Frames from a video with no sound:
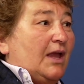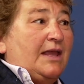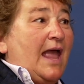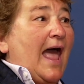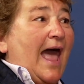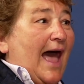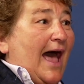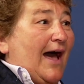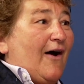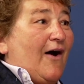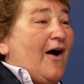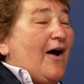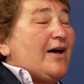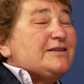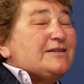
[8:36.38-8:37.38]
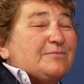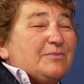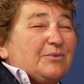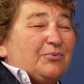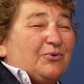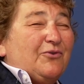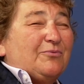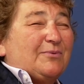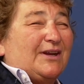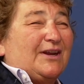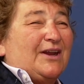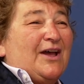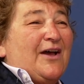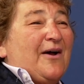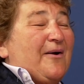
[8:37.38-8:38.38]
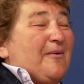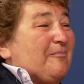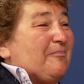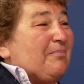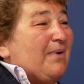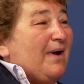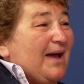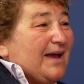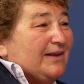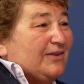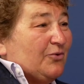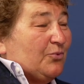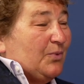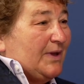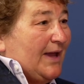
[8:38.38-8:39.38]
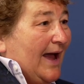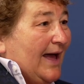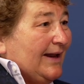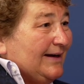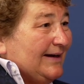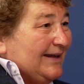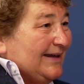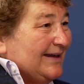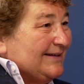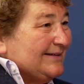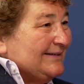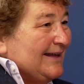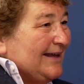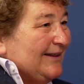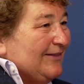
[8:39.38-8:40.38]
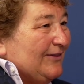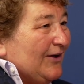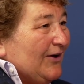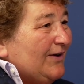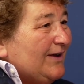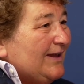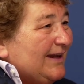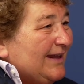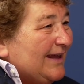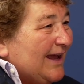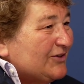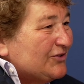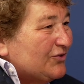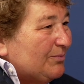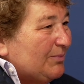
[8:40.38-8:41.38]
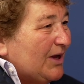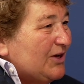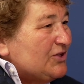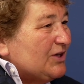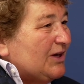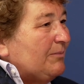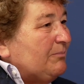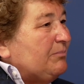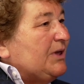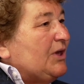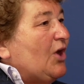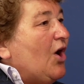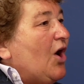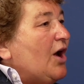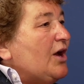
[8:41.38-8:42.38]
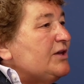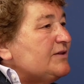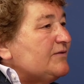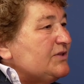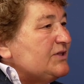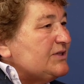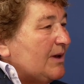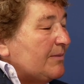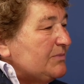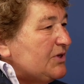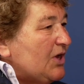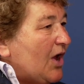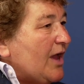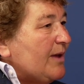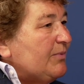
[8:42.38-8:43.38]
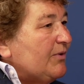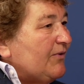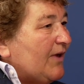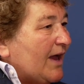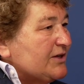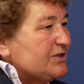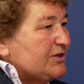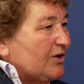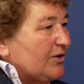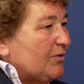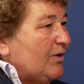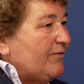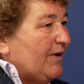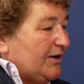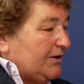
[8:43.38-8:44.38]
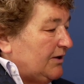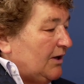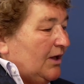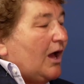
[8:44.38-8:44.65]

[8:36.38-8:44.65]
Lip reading: Yeah, awesome improvement. But the reality is they're getting extra budget because of some type of external event.